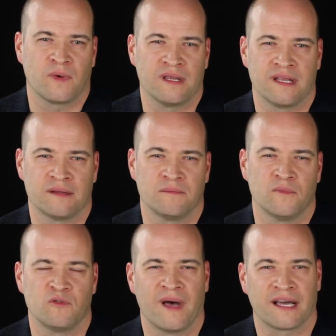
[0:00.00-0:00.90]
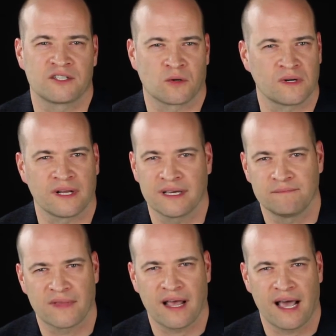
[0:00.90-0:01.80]
We then moved back shortly
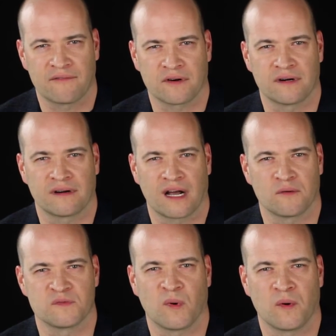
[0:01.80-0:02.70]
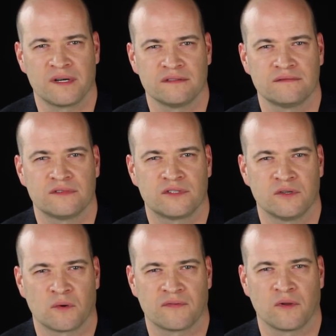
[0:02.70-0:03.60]
after I was born
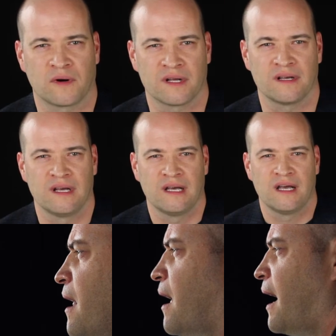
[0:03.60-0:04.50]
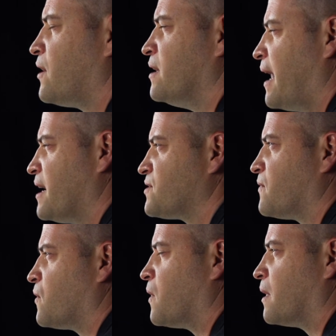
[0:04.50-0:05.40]
to North Florida. I couldn't ask
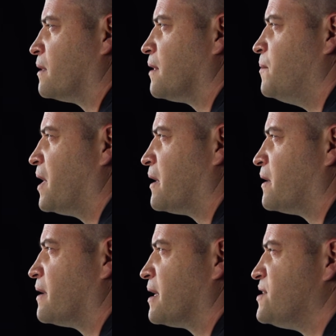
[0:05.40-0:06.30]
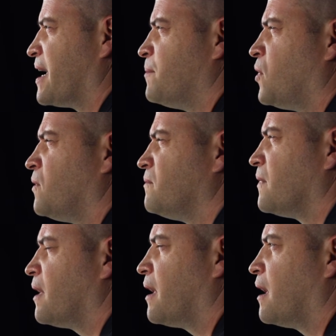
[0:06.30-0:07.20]
for a better example
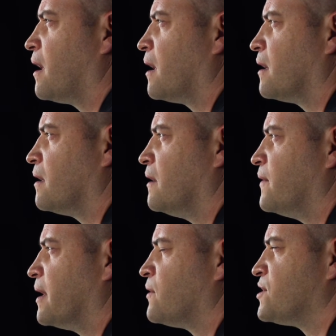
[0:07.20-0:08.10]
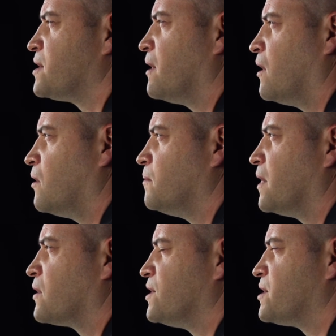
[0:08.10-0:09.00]
of a Christian home,
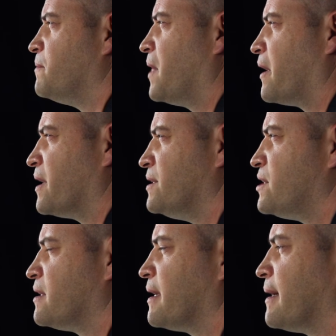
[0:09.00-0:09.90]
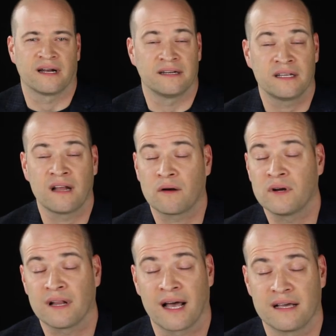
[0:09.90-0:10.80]
a Christian marriage, and I did not
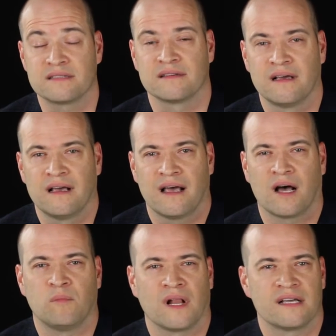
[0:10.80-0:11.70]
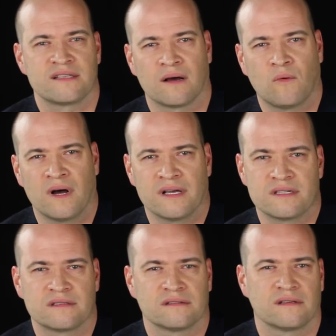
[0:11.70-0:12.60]
realize how blessed I
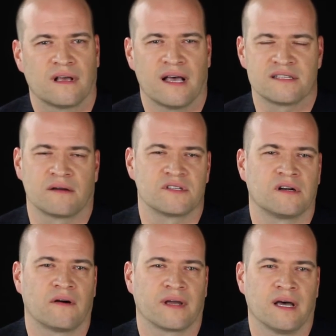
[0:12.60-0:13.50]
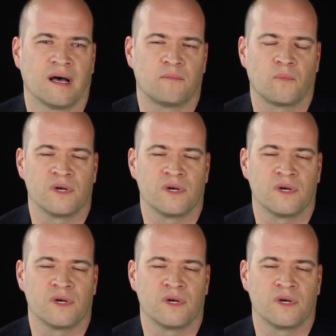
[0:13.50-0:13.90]
was as I was growing up.